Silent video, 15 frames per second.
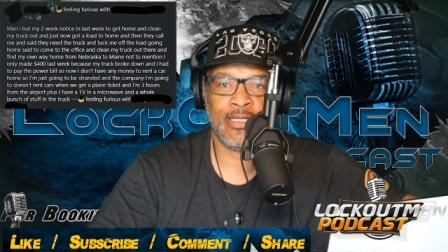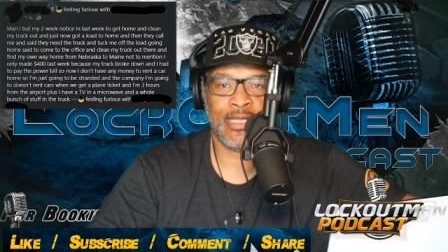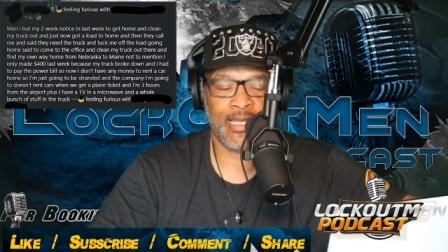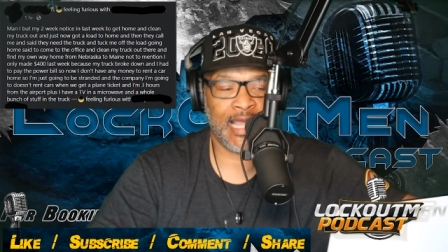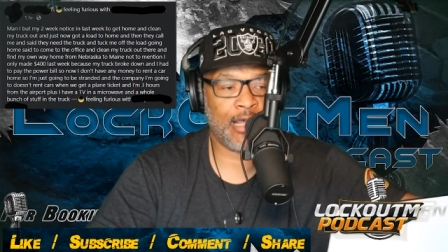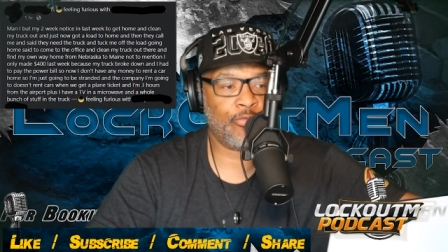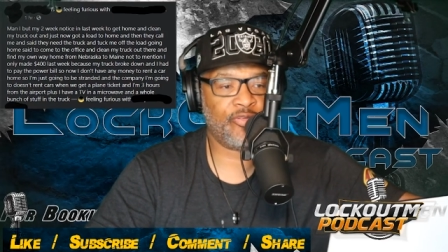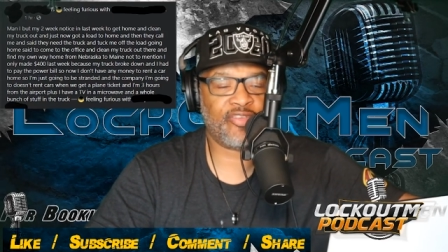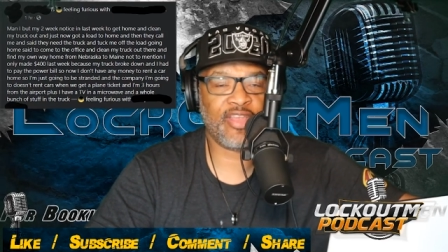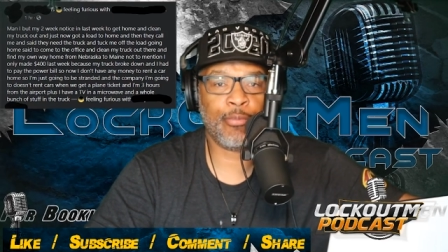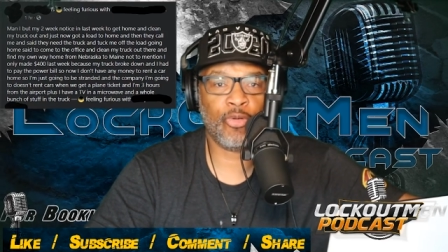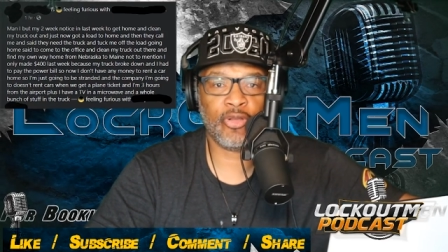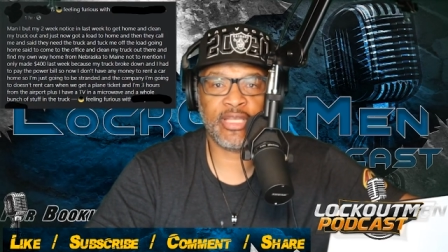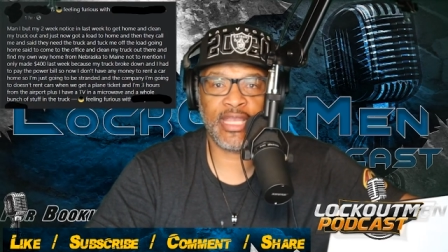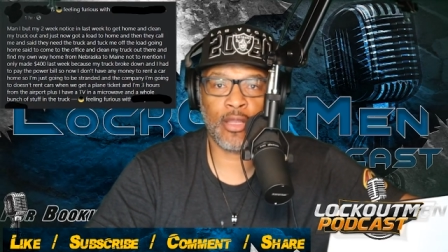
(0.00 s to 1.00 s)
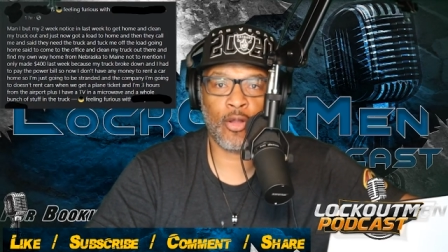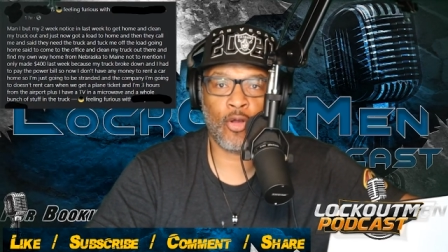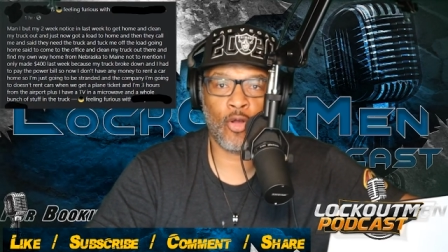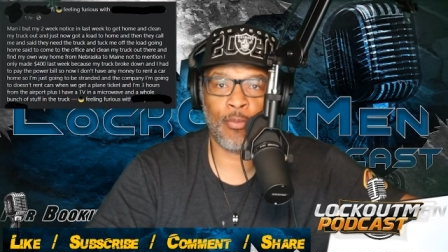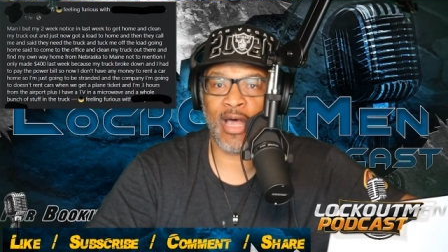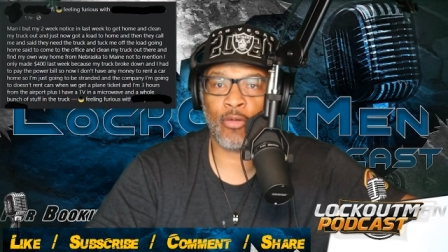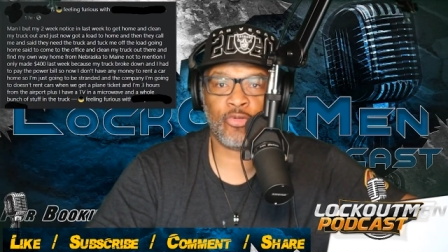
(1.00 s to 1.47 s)
And I was able to get
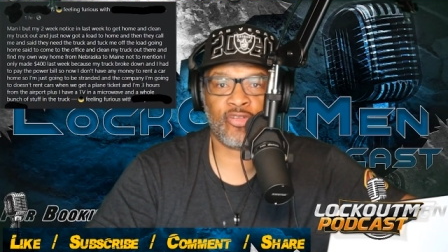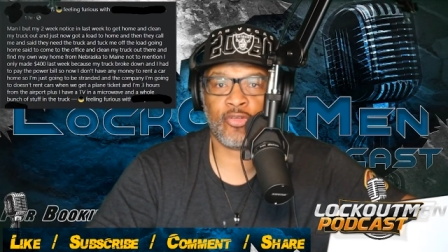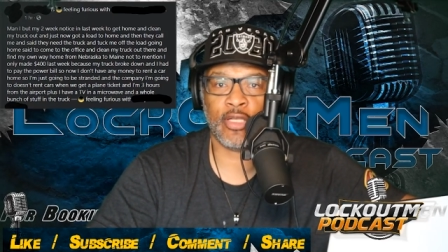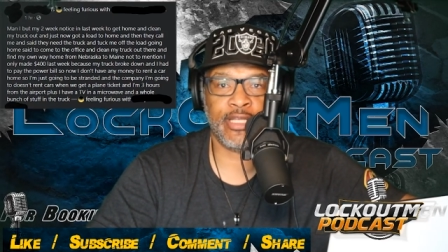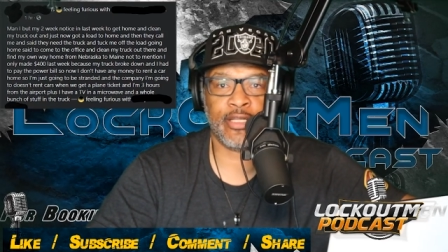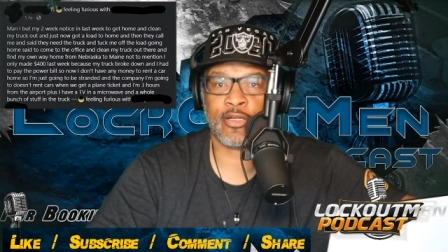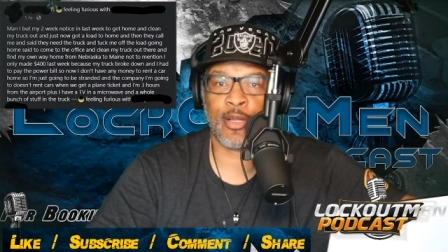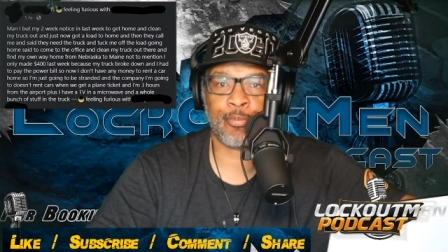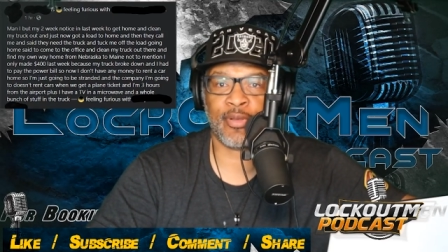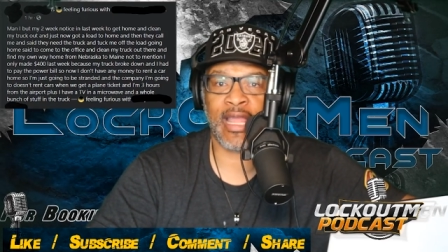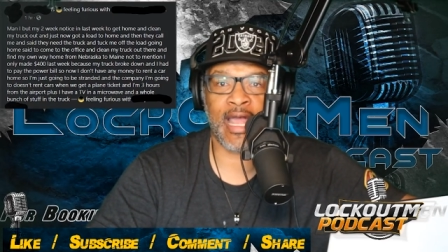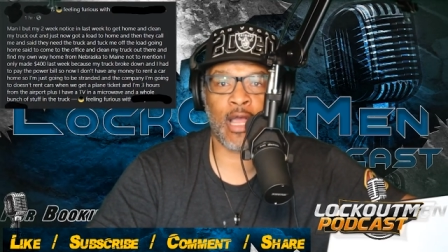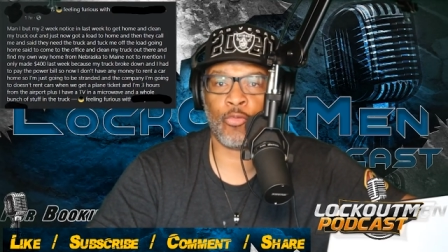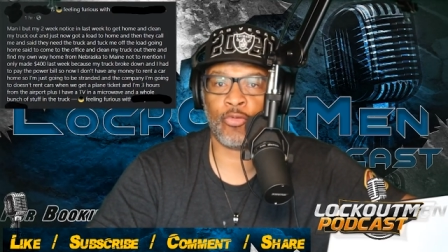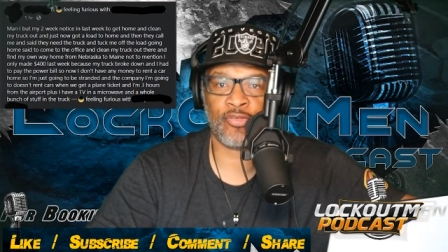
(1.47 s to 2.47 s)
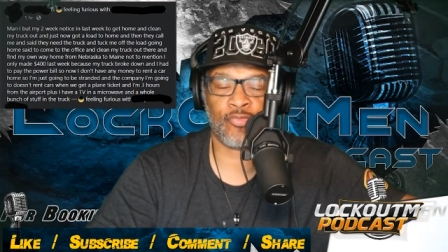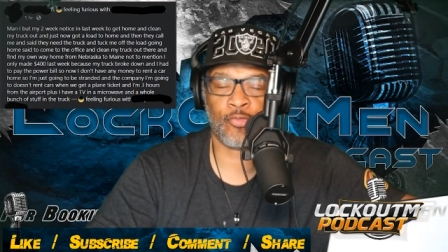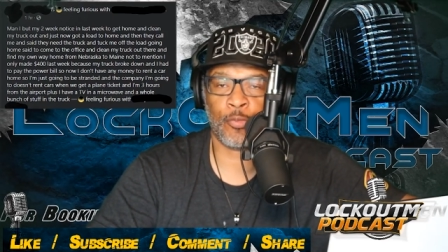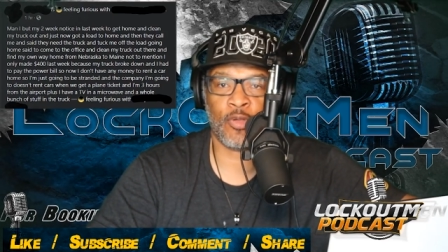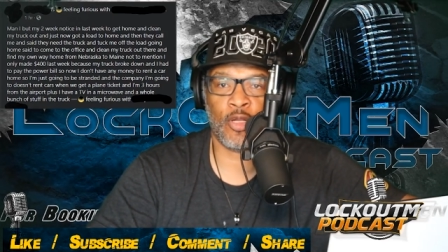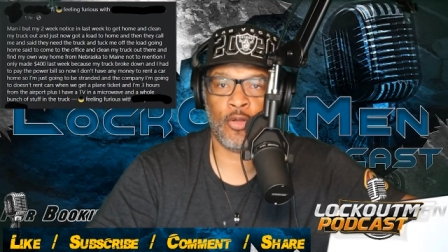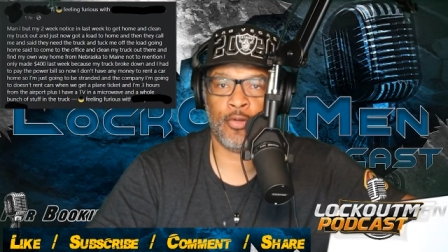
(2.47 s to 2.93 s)
home. I was only a couple of hours
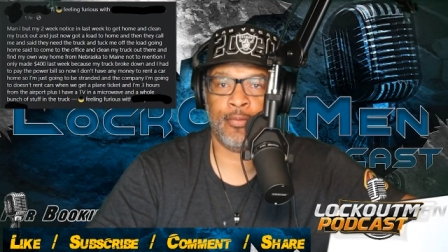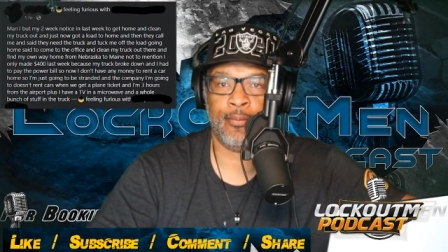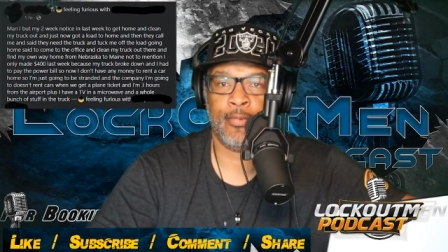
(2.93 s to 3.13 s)
from home.